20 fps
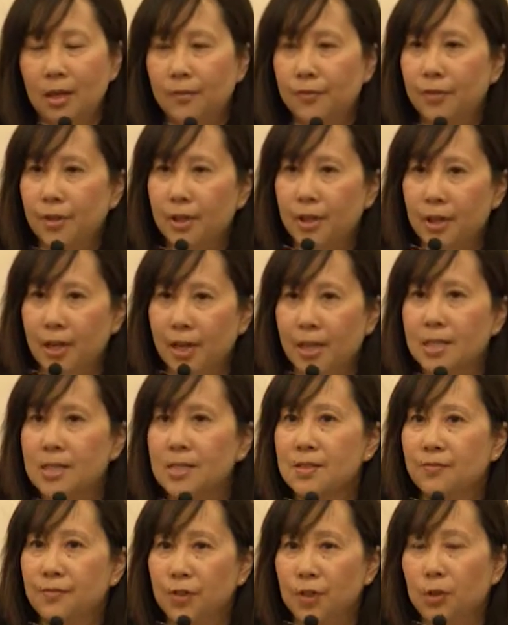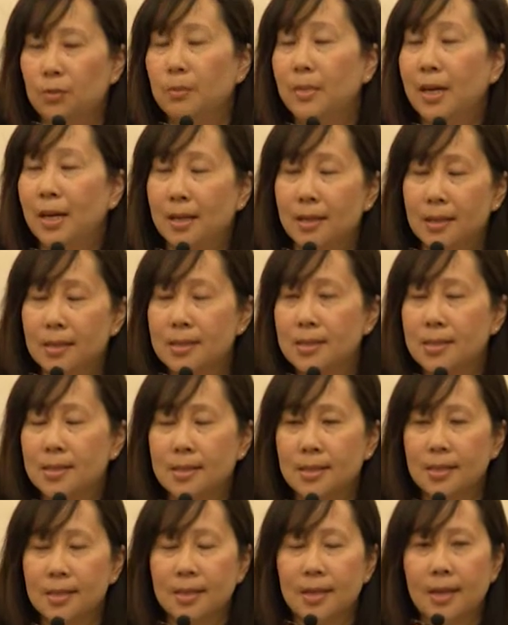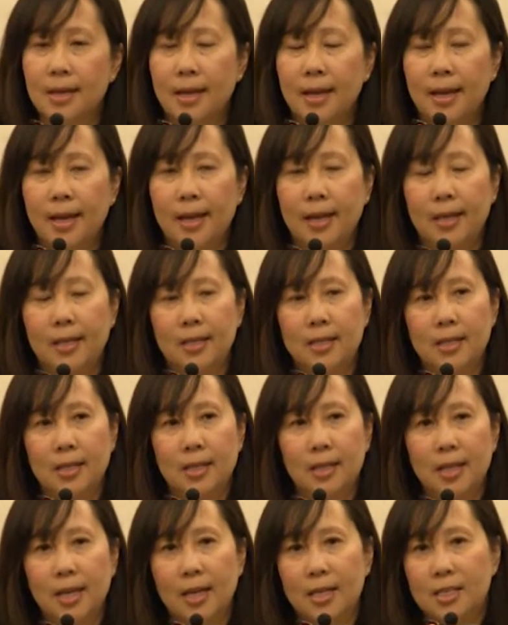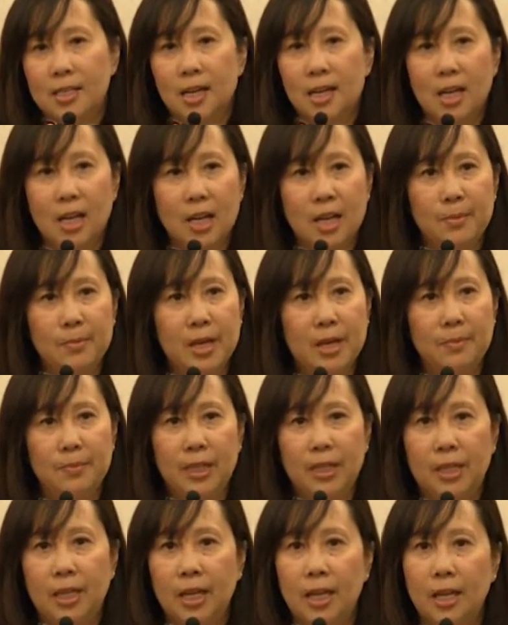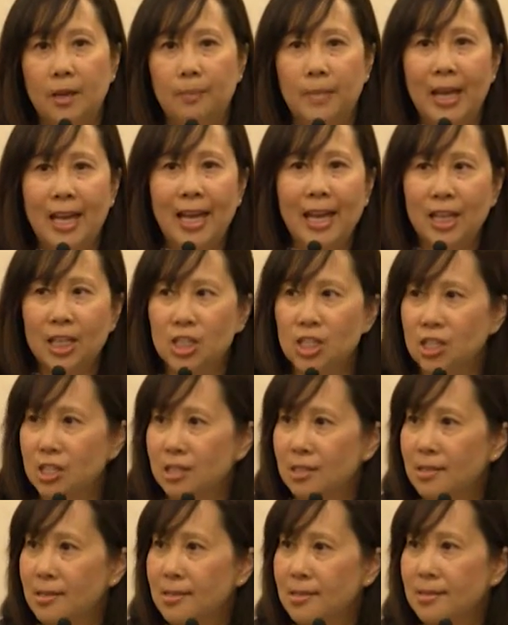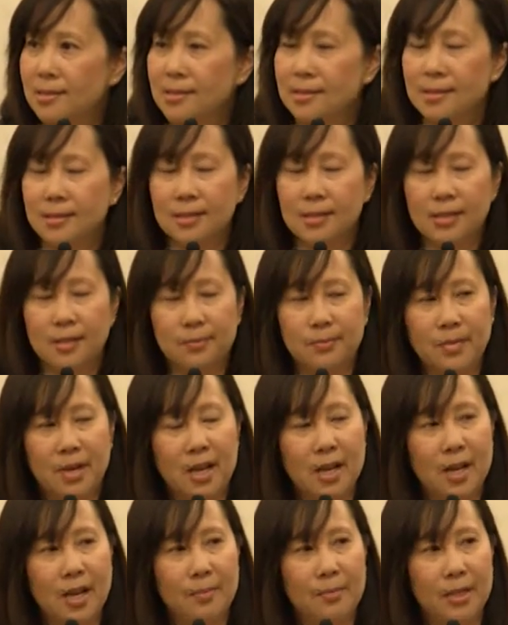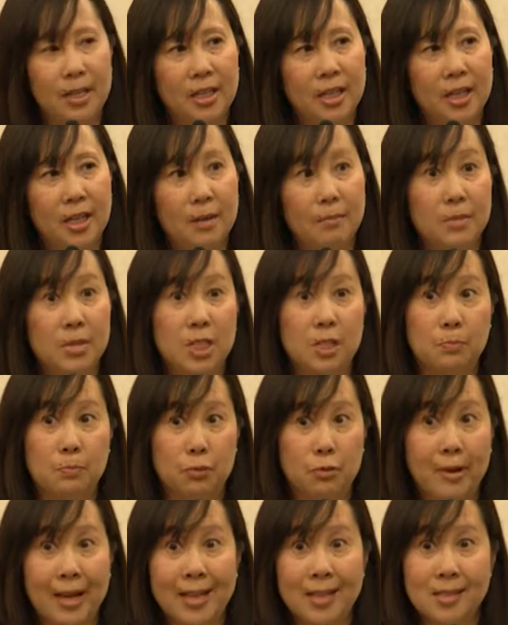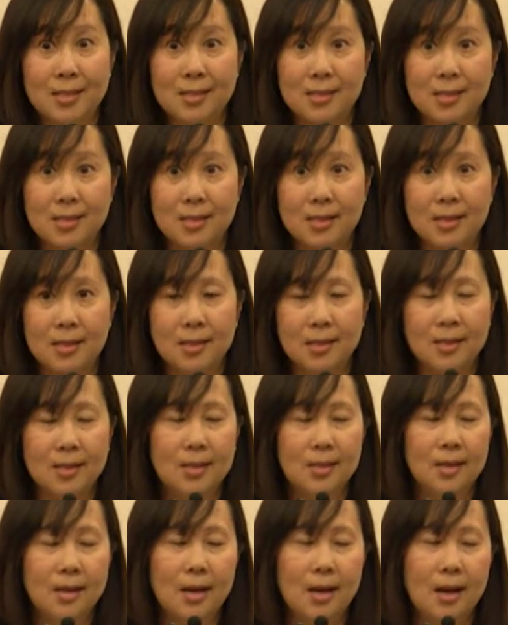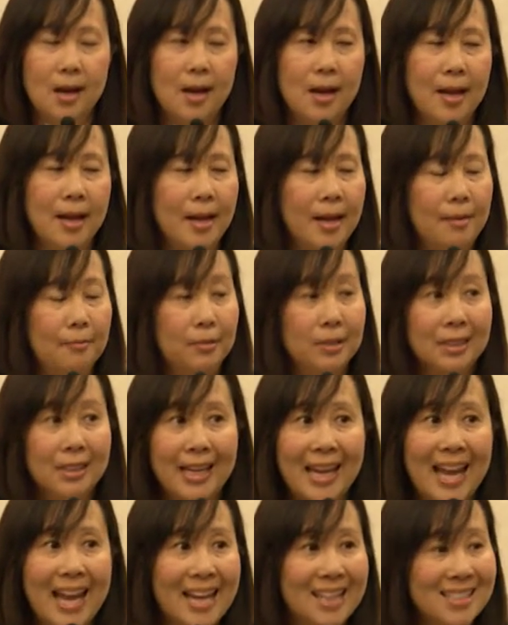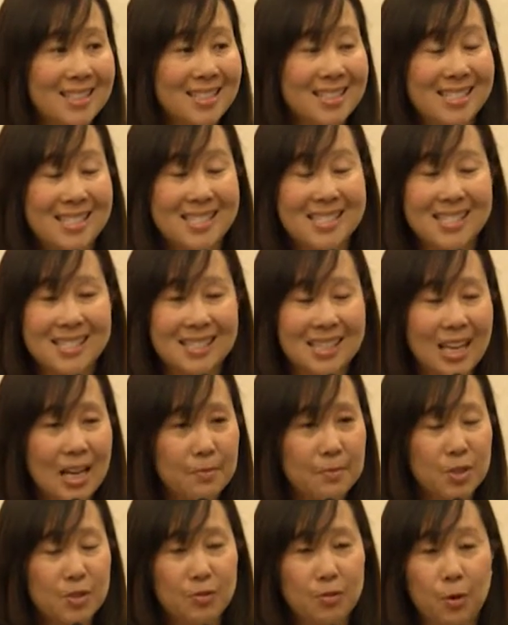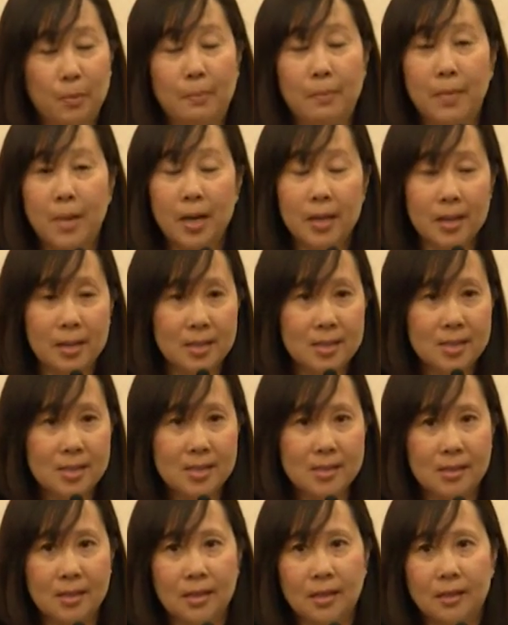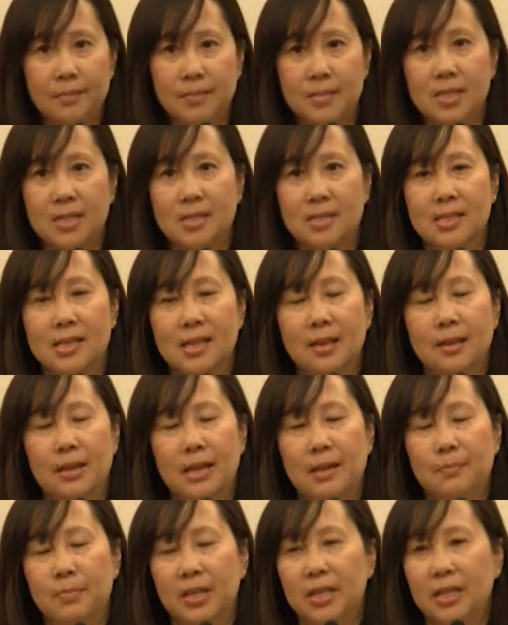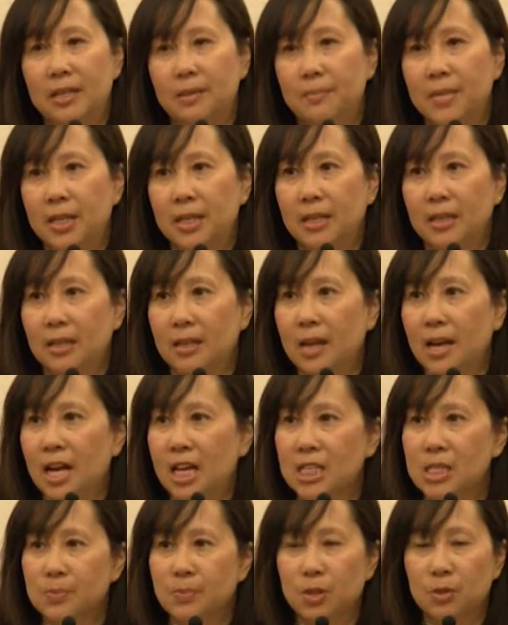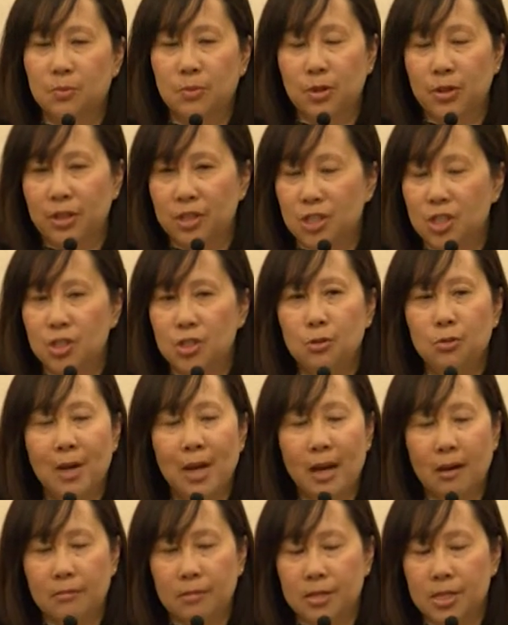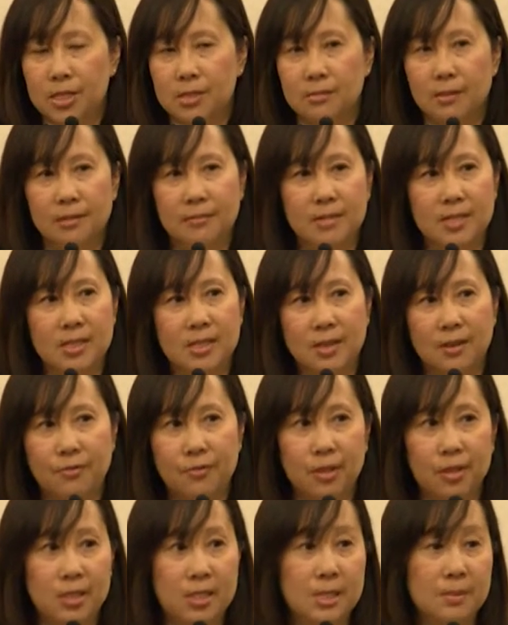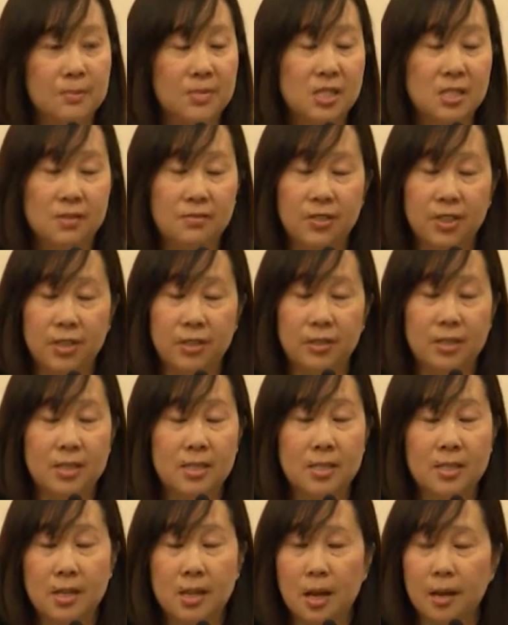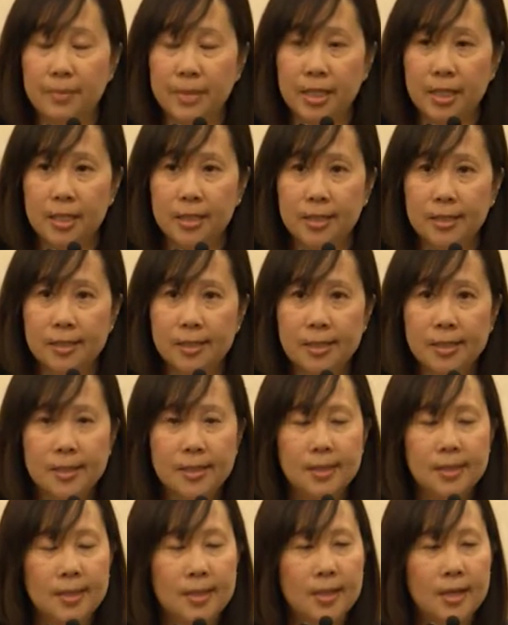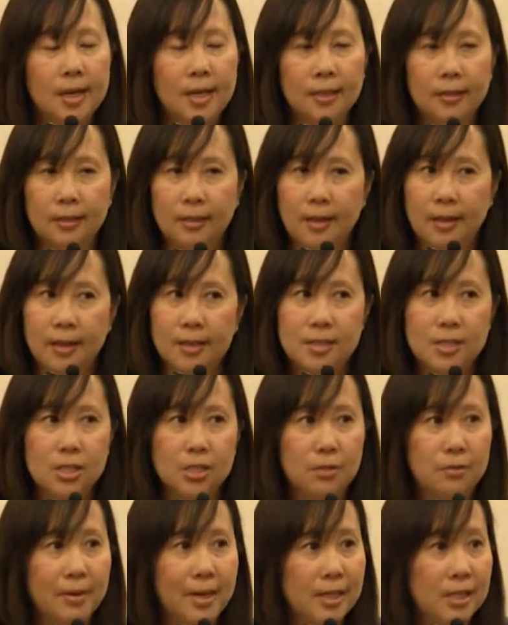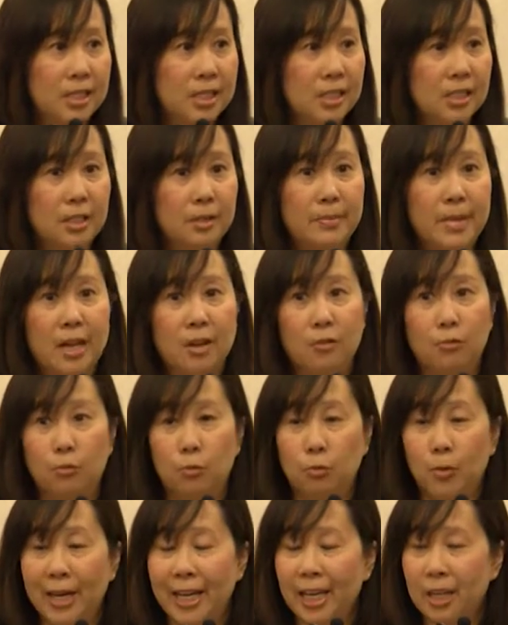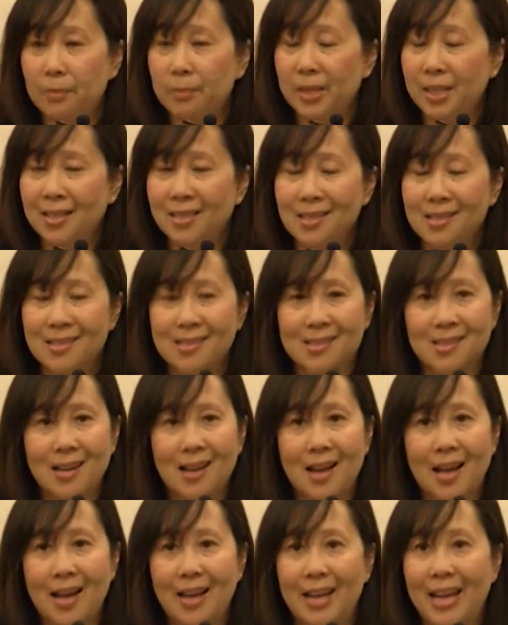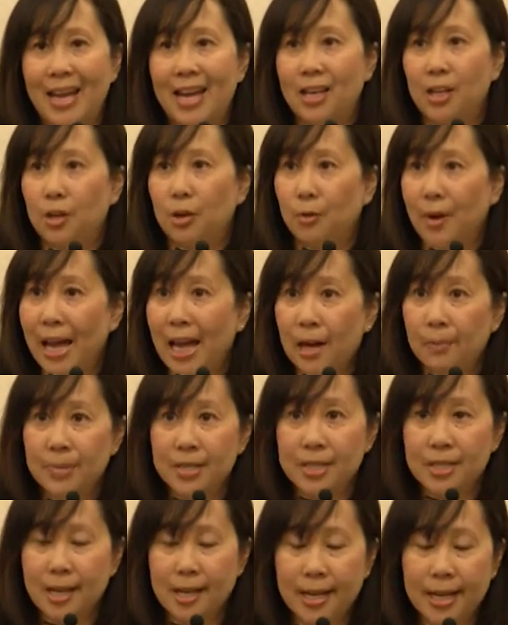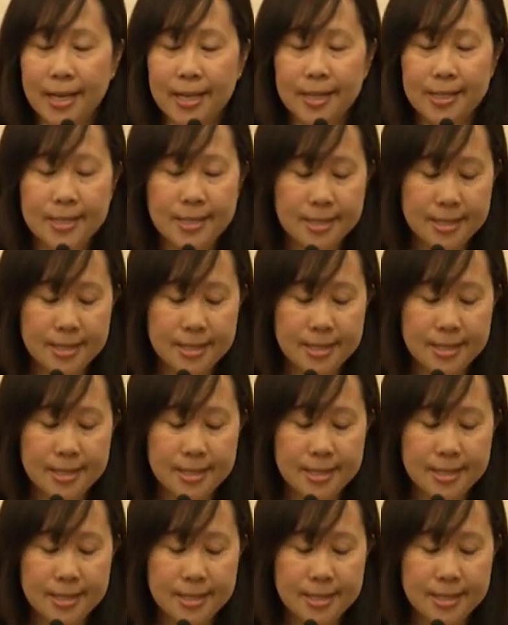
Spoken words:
for the next few months. And in that time, I became anxious, I became depressed. I really hadn't slept for months since I had been admitted in the hospital more than 2 hours, so I was suffering some severe insomnia. I lost a great deal amount of weight because I had no appetite.